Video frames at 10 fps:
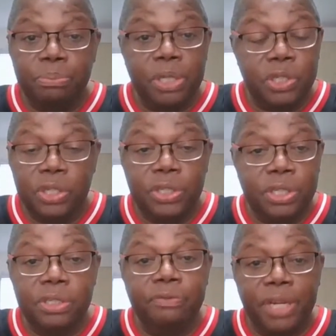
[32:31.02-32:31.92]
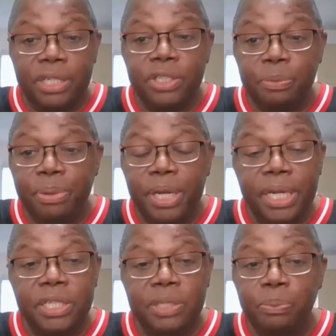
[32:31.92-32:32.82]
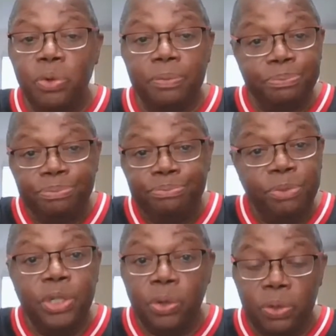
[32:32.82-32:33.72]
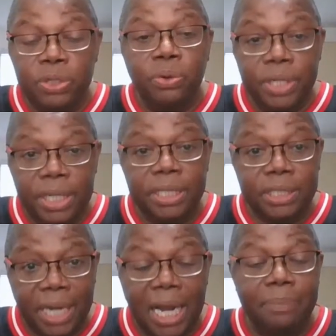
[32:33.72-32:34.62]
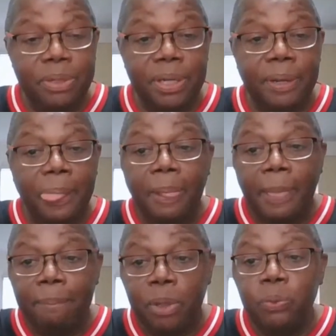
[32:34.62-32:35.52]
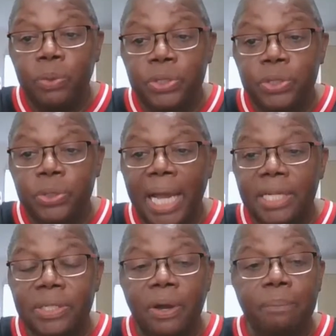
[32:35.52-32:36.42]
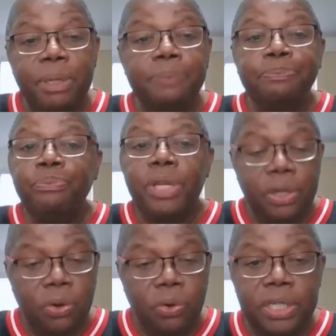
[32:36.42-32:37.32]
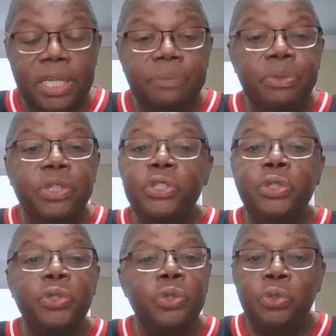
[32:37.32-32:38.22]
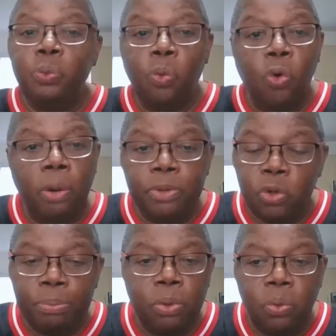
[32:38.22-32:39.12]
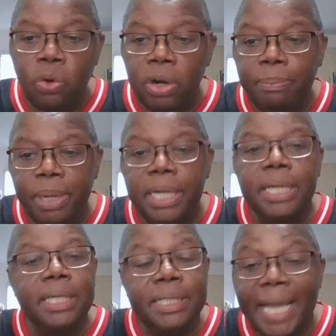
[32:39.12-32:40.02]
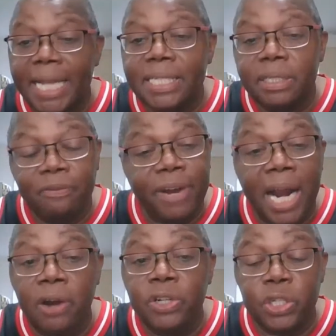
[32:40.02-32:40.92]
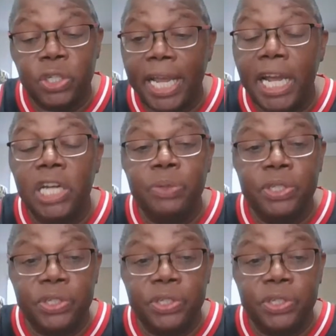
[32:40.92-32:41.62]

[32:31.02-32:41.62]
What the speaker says: it's a disinfectant spray and it's more. We know it's going to get the job done, but we use Lysol. But according to them, you can just use warm soap and water. But that's the viruses as